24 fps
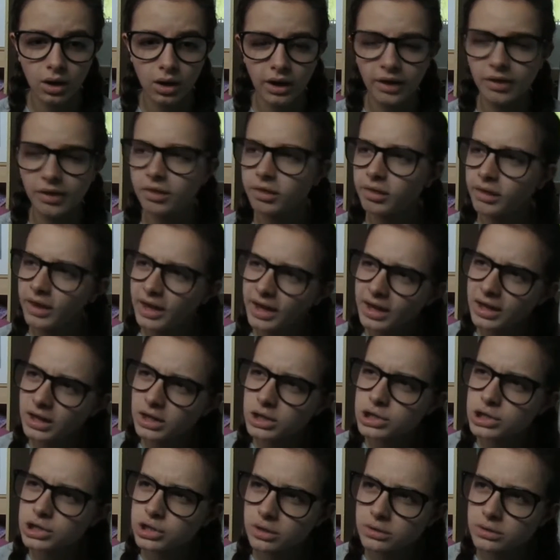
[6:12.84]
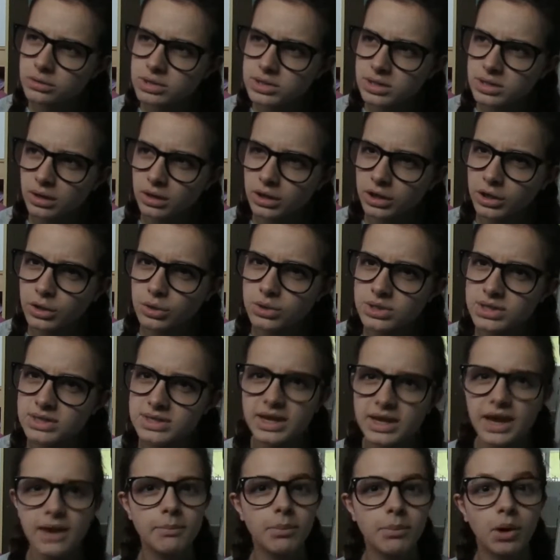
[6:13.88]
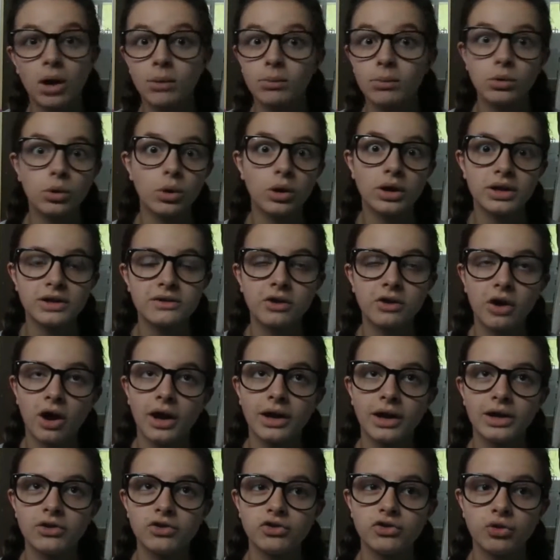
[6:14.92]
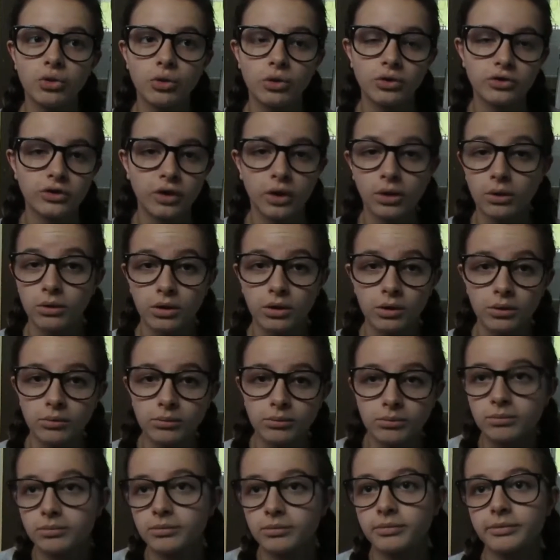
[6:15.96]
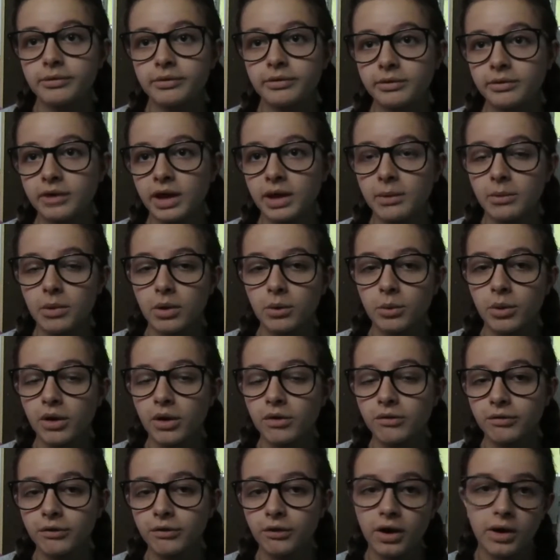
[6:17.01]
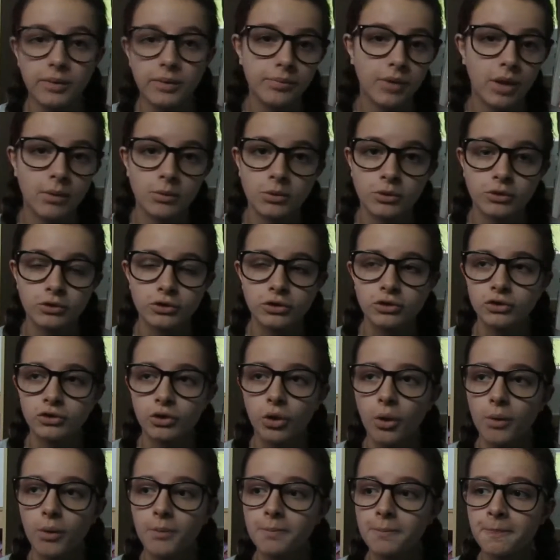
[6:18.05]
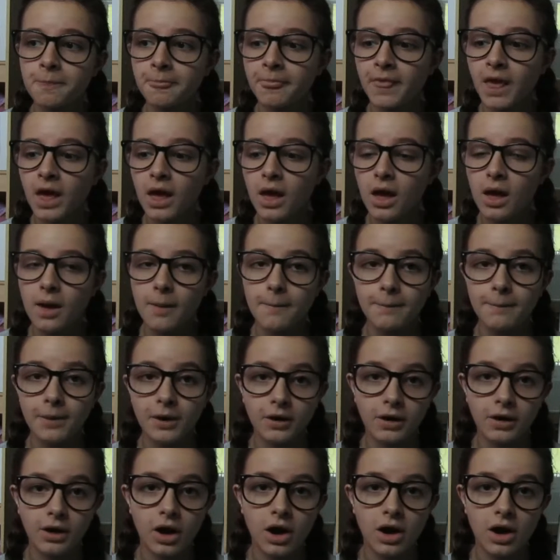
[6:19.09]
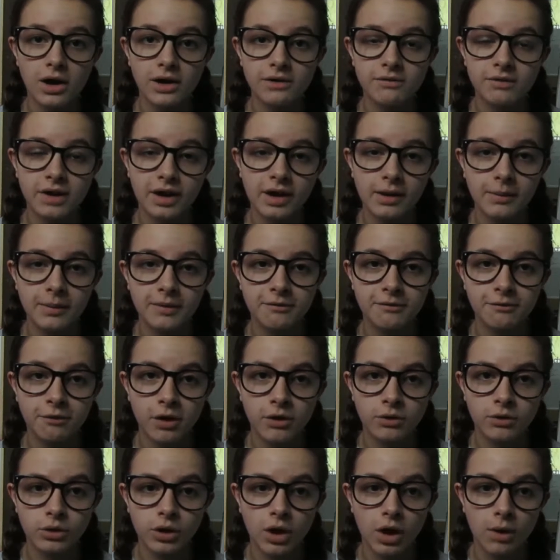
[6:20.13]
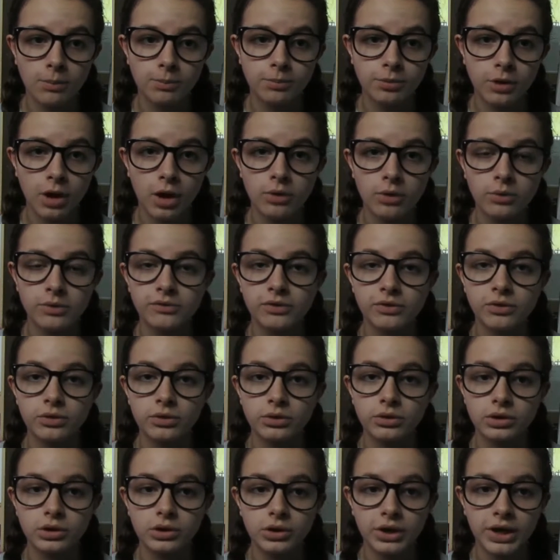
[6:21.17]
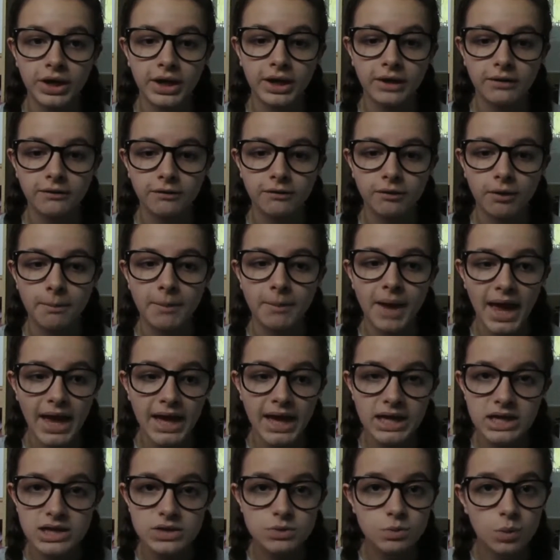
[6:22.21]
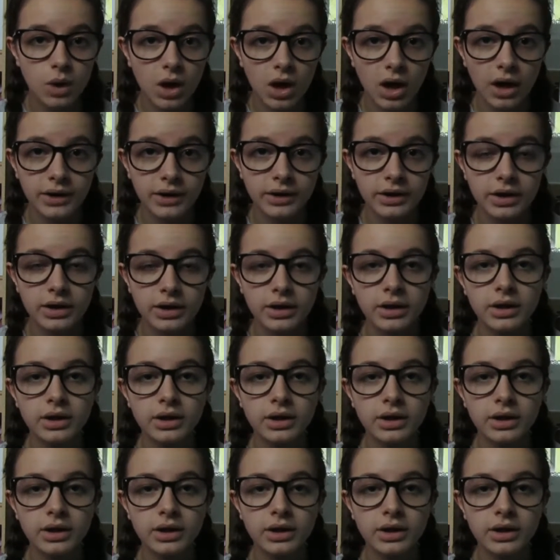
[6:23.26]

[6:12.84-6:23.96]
think Joe Sugg uses it, but I'm not entirely sure, so don't take my word for it, I'm not too sure. But I recommend Final Cut Pro if you're looking for a paid one.